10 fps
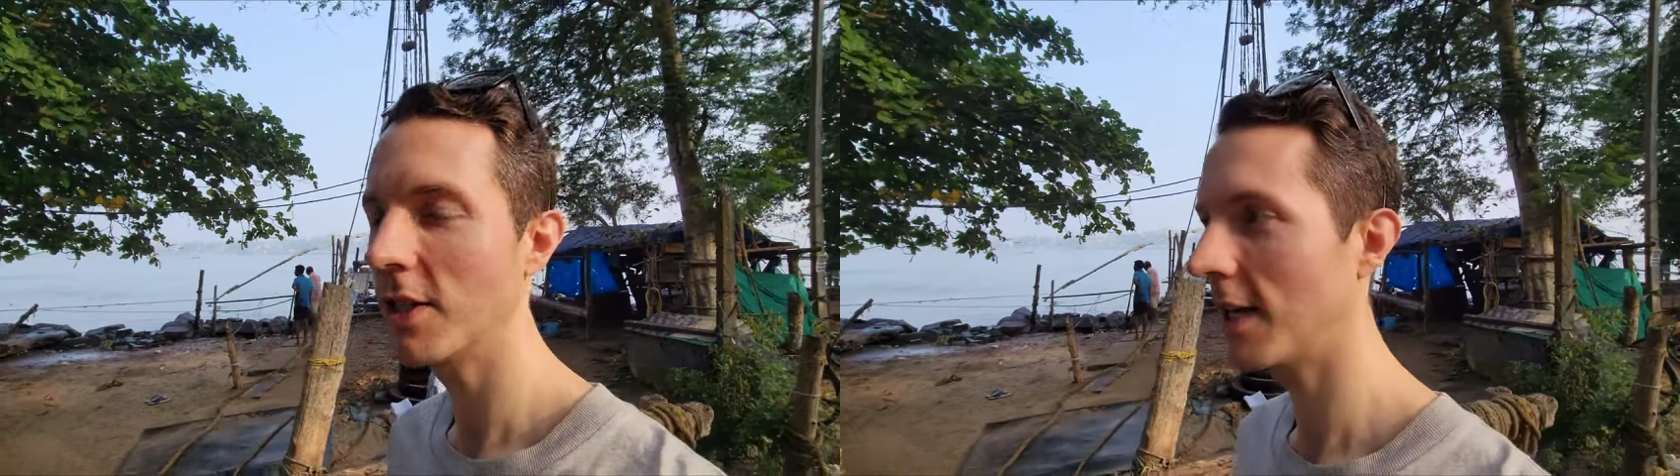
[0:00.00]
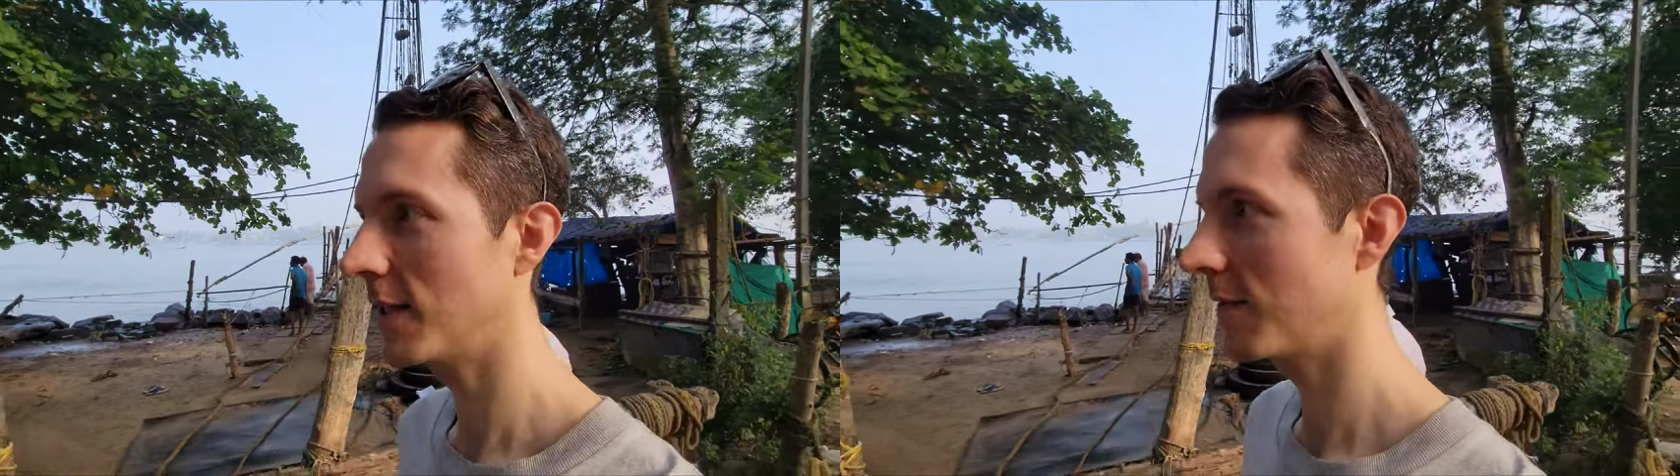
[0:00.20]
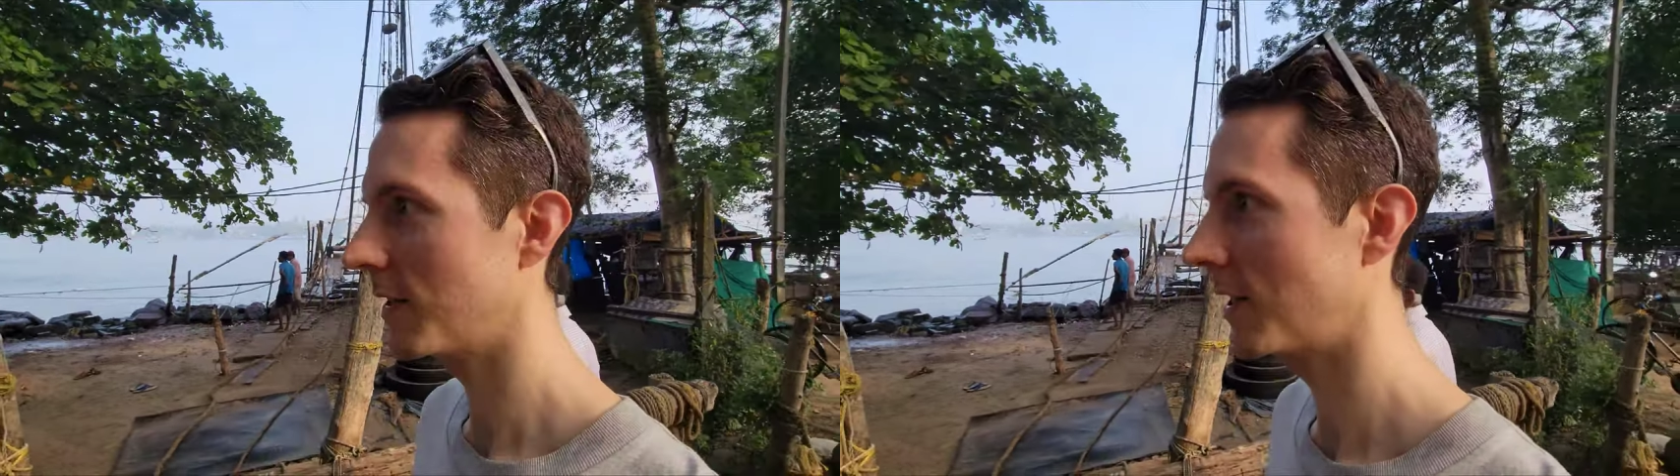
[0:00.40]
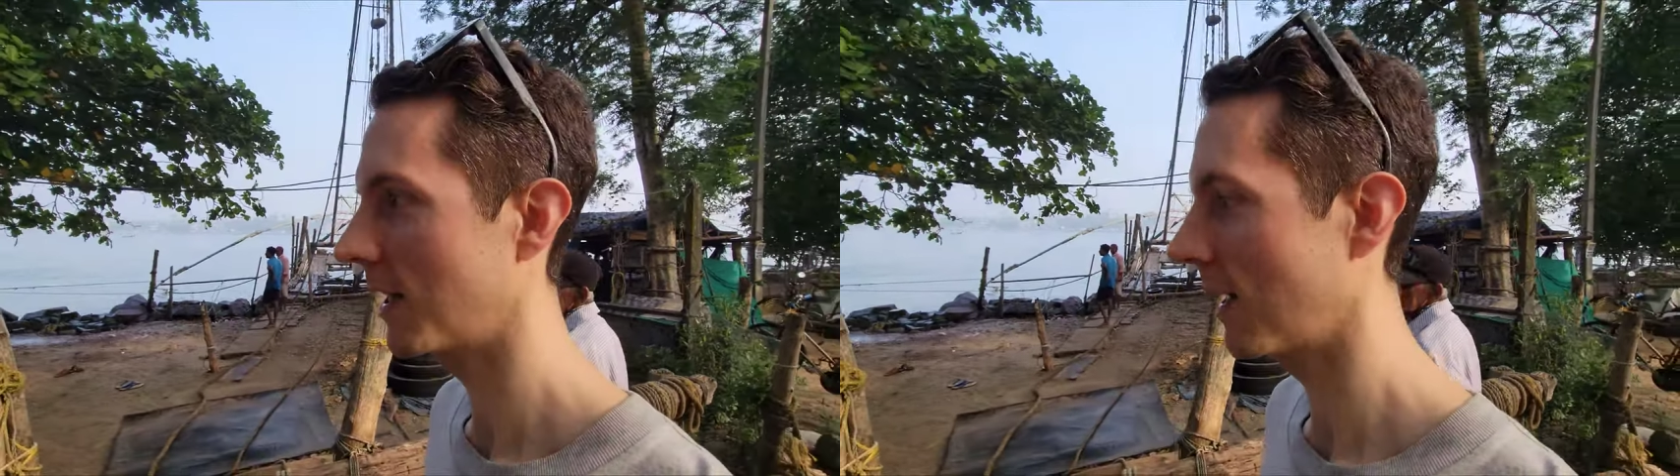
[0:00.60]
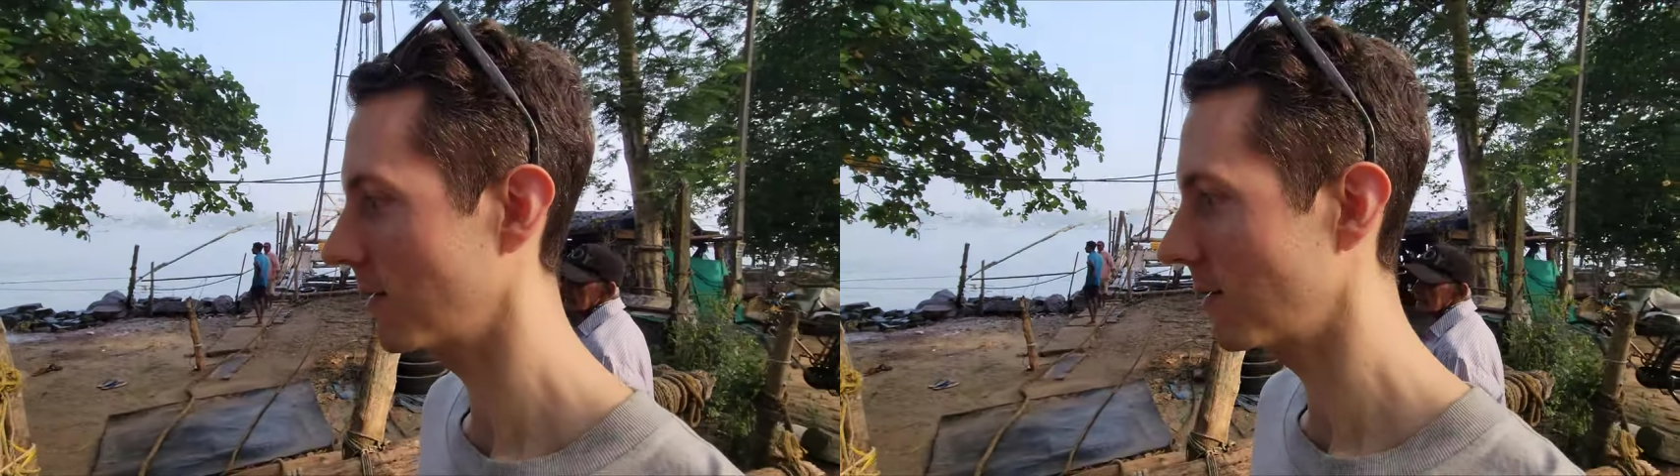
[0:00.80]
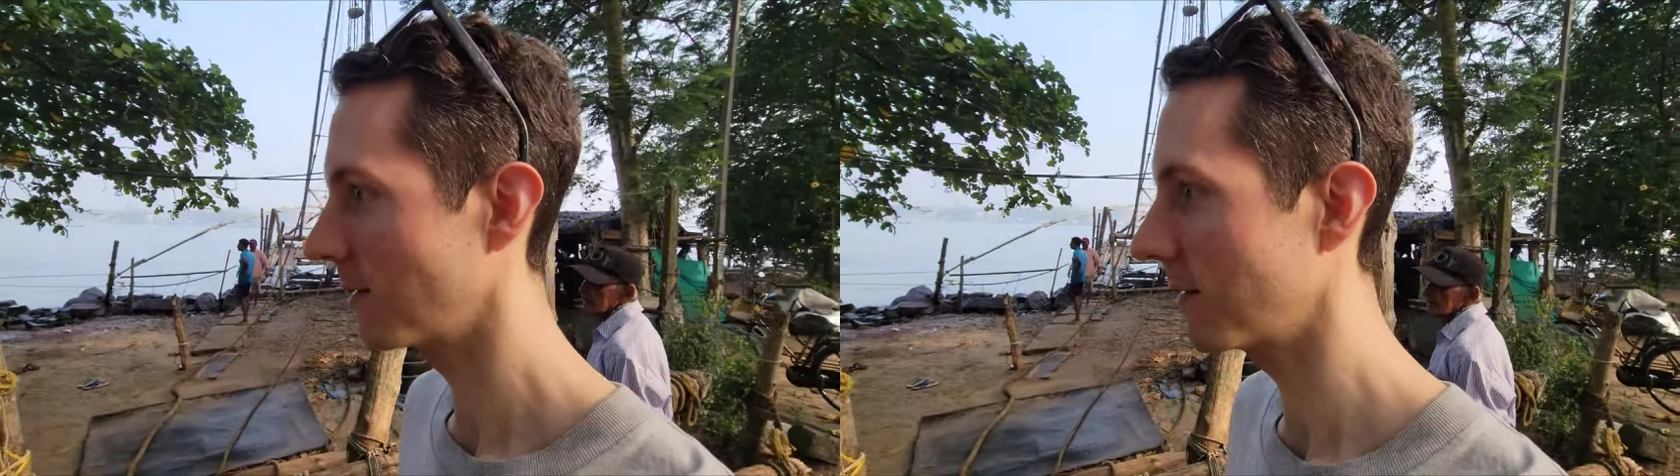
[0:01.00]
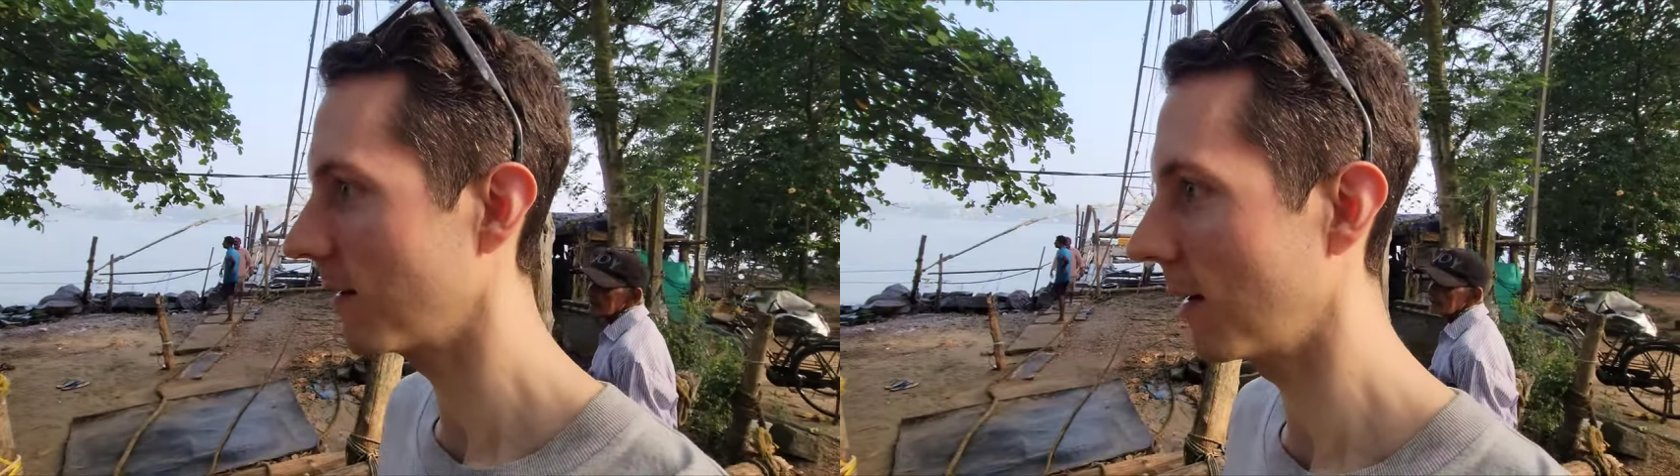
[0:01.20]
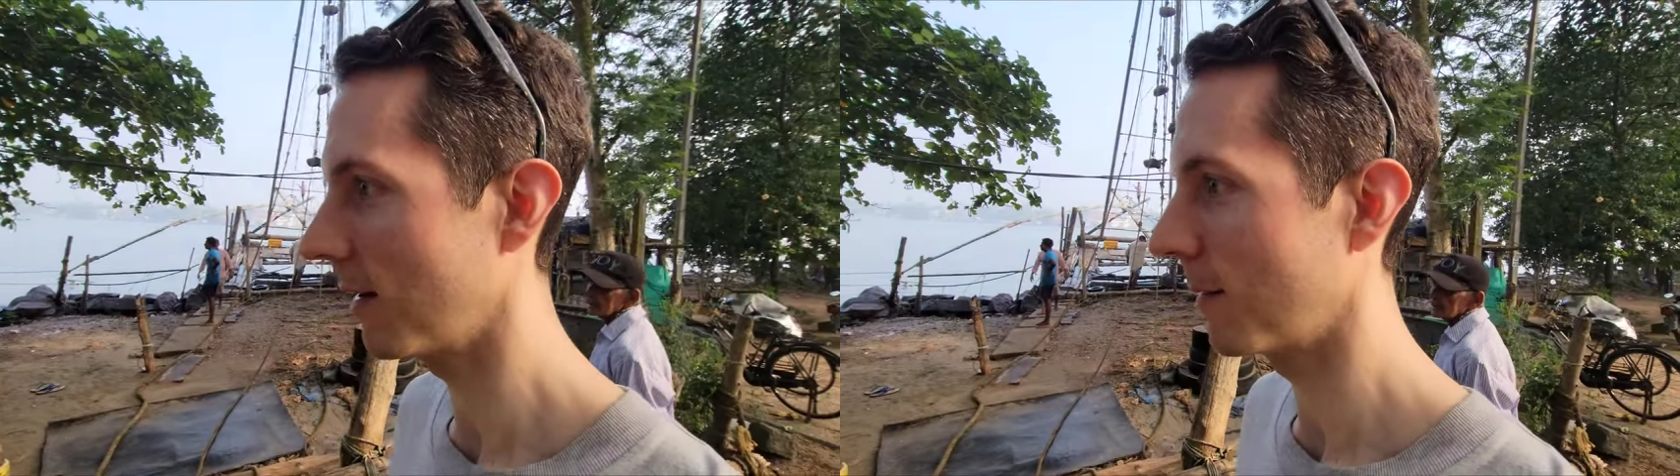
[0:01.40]
Chinese fishing nets.
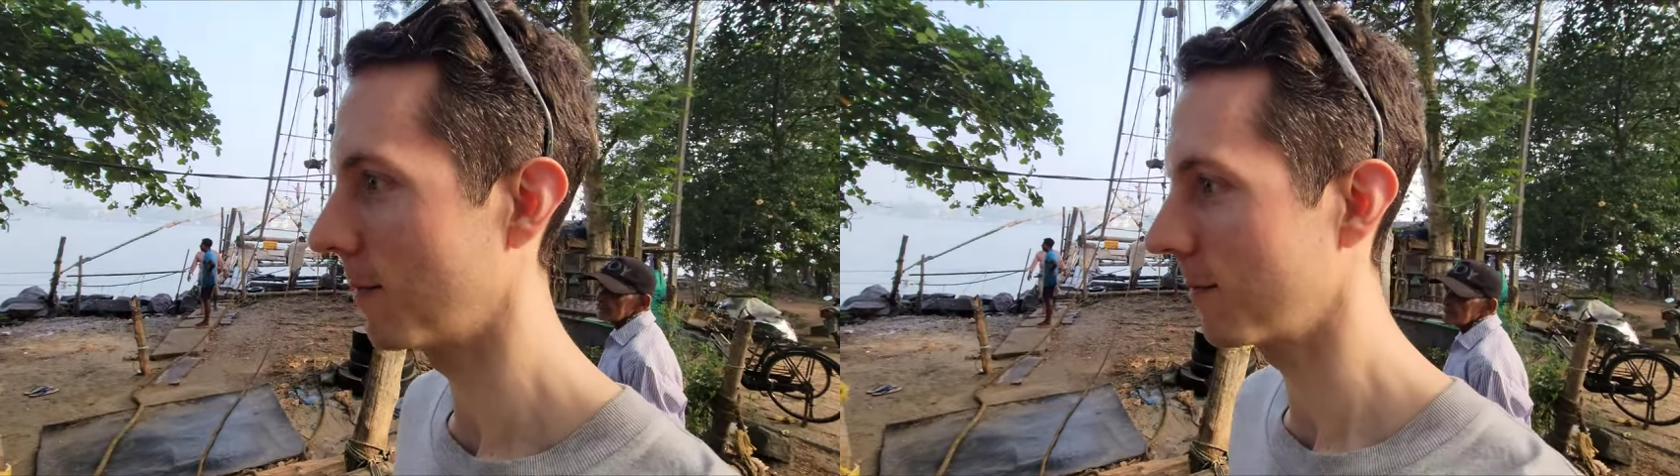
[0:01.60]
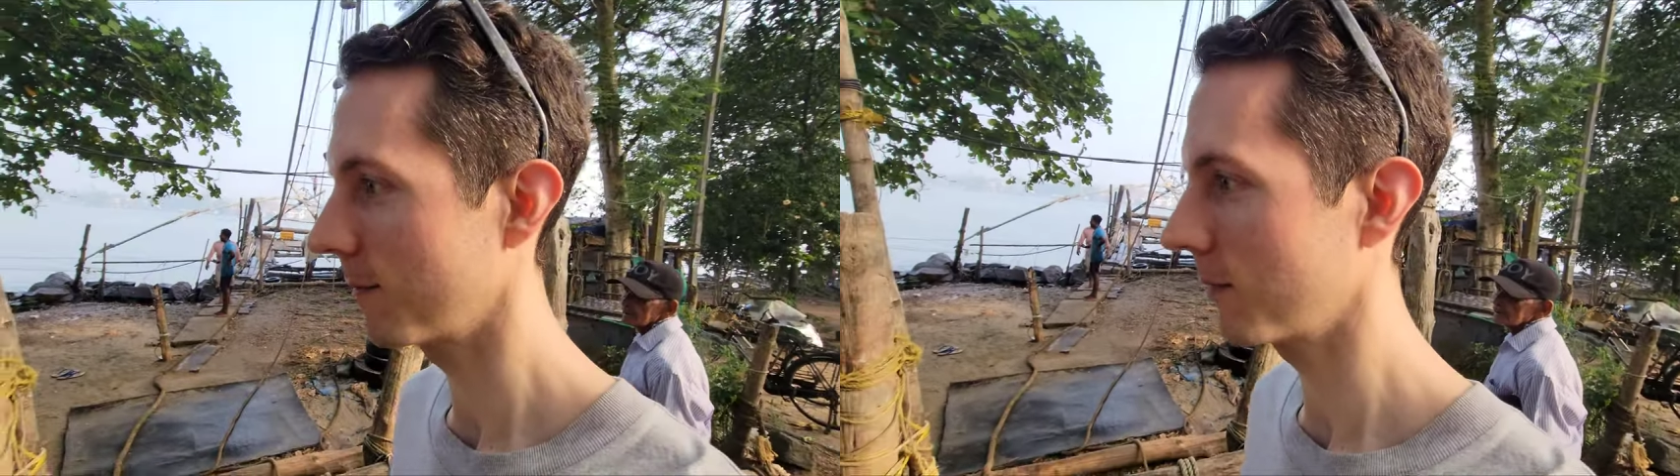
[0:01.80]
Um,